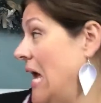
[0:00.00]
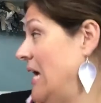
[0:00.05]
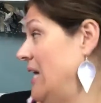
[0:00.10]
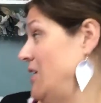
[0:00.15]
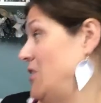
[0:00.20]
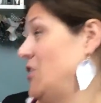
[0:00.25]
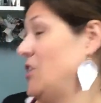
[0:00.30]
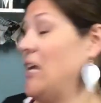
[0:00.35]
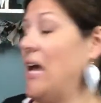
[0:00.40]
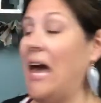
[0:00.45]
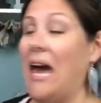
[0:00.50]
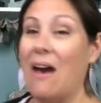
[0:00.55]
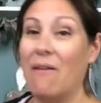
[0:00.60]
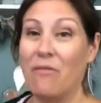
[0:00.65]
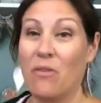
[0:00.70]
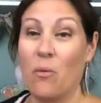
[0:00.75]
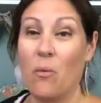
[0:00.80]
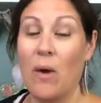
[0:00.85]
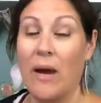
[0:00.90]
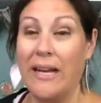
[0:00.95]
I just have
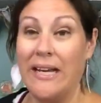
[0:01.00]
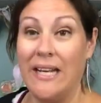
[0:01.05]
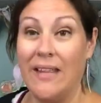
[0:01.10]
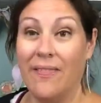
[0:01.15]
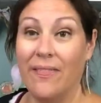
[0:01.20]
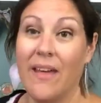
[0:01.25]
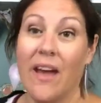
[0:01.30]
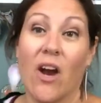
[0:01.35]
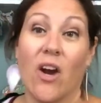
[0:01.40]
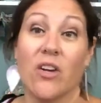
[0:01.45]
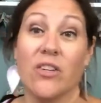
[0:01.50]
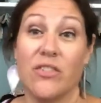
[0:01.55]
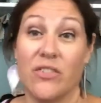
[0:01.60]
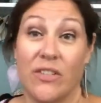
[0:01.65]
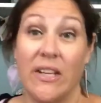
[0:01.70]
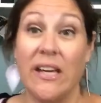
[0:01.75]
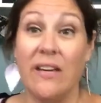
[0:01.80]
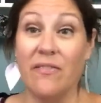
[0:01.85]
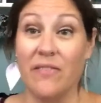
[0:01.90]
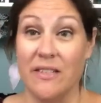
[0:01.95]
the wine in there
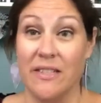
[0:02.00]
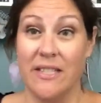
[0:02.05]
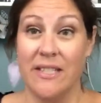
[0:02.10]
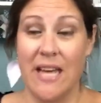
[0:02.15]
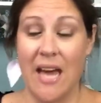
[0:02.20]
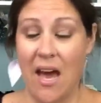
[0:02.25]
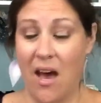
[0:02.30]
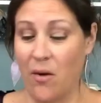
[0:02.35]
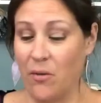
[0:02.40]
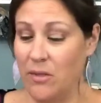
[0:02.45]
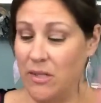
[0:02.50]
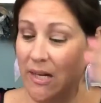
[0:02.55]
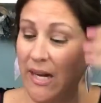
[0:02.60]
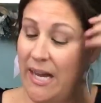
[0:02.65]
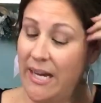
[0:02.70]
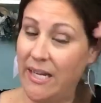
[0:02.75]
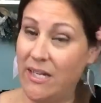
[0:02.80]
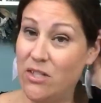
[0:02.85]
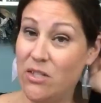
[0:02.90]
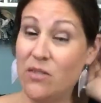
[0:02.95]
safe and sound and I
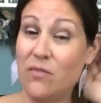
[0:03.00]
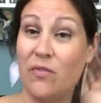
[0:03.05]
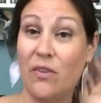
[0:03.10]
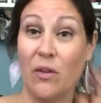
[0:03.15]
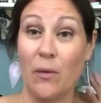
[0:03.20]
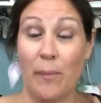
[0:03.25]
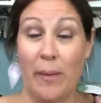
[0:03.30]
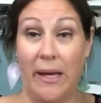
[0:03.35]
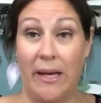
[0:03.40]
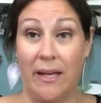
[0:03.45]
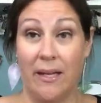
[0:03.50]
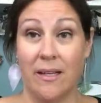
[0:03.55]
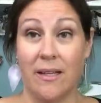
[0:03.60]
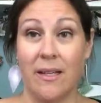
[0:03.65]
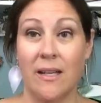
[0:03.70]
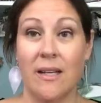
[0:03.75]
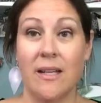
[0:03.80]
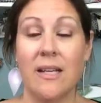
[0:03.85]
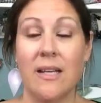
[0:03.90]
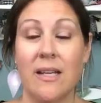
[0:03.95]
can just fill my
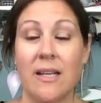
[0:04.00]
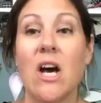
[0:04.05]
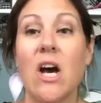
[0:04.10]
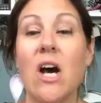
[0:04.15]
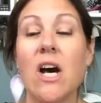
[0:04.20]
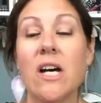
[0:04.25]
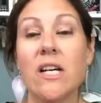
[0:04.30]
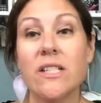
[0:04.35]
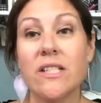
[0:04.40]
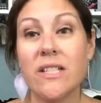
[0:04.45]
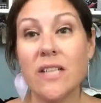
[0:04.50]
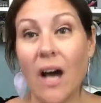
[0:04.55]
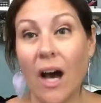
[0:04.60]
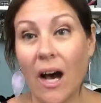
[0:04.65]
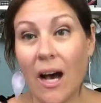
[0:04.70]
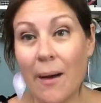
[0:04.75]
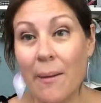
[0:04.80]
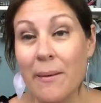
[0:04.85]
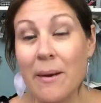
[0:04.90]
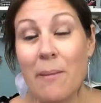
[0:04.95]

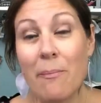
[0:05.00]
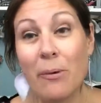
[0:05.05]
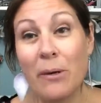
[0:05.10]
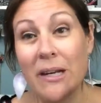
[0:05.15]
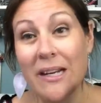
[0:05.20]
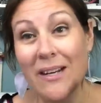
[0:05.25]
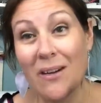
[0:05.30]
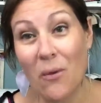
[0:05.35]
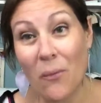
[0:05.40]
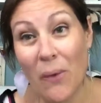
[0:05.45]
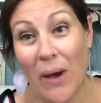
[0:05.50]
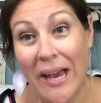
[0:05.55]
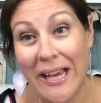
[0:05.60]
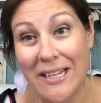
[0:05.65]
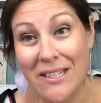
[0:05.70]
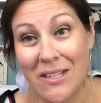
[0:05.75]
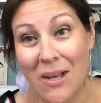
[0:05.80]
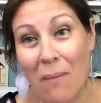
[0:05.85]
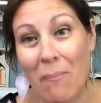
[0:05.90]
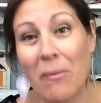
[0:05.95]
I'm going to put it in a wine
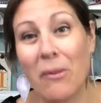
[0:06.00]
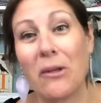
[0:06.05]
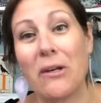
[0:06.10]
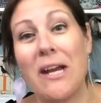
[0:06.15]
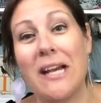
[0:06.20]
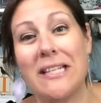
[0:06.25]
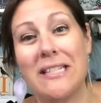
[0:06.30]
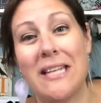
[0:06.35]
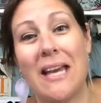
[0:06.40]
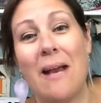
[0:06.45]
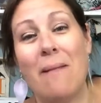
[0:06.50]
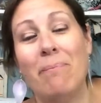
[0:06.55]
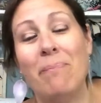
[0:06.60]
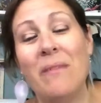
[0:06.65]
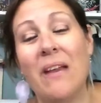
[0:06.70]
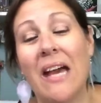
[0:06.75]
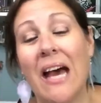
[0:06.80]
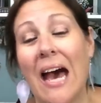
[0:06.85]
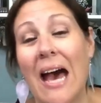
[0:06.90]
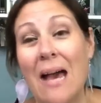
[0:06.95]
tumbler next time.
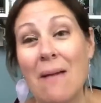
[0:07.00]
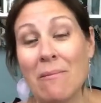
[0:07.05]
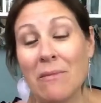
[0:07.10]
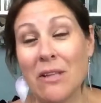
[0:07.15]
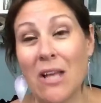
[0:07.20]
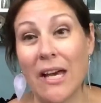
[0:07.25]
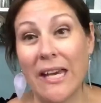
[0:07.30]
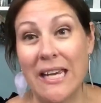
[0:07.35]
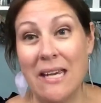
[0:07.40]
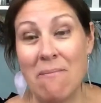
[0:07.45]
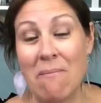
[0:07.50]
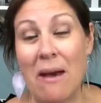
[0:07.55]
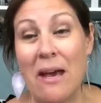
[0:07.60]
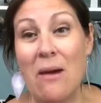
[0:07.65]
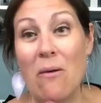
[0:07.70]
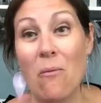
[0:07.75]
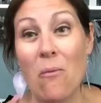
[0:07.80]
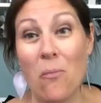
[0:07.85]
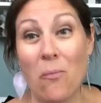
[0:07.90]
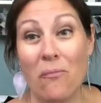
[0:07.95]
I'm lucky
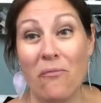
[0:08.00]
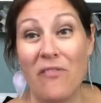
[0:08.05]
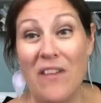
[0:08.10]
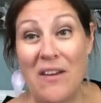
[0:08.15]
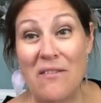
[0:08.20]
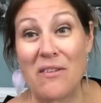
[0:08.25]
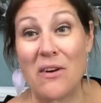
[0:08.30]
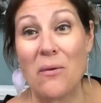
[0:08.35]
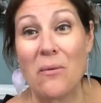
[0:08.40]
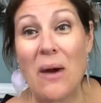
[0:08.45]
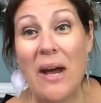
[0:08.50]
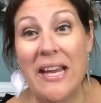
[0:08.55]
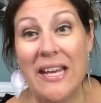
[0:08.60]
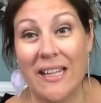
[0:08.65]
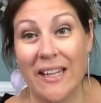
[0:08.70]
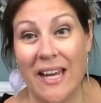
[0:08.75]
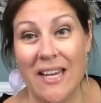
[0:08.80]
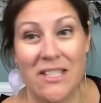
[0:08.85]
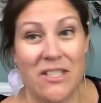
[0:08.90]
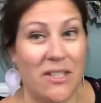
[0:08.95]
my favorite wine
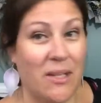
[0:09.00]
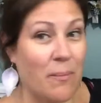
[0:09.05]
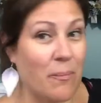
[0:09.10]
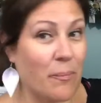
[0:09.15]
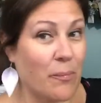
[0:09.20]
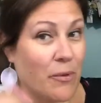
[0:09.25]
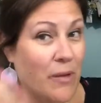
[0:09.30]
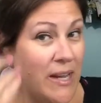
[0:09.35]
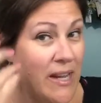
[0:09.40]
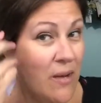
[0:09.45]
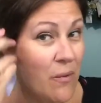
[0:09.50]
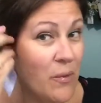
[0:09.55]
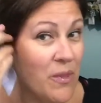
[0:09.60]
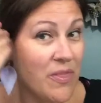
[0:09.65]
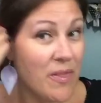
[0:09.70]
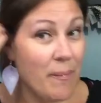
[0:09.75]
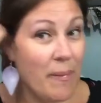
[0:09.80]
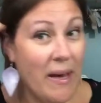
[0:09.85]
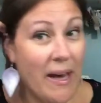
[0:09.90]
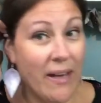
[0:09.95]
glass didn't break with
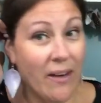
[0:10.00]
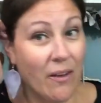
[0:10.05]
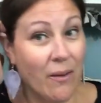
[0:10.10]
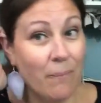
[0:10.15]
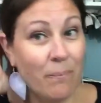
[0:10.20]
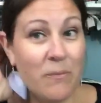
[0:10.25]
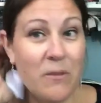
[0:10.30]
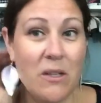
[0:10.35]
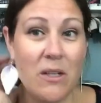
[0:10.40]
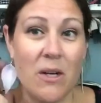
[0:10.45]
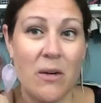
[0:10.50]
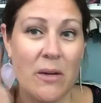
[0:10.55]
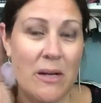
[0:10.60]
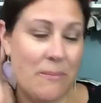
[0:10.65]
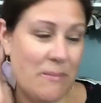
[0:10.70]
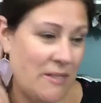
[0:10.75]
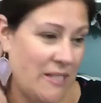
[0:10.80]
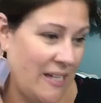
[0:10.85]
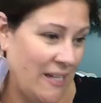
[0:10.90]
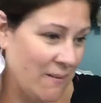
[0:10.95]
the bottle. You know what I'm
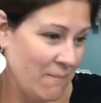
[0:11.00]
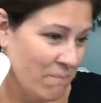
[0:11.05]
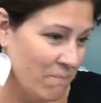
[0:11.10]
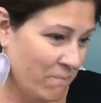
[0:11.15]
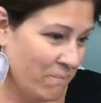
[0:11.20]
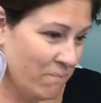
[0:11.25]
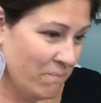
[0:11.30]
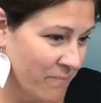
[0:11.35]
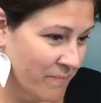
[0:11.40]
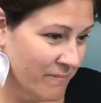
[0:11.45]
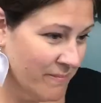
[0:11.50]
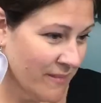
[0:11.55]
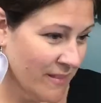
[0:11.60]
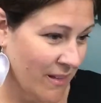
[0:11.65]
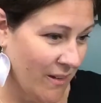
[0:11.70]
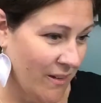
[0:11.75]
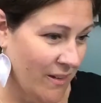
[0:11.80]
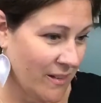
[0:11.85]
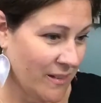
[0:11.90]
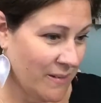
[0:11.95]
saying?
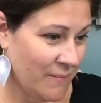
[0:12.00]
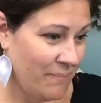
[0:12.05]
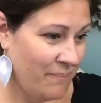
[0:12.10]
Ugh.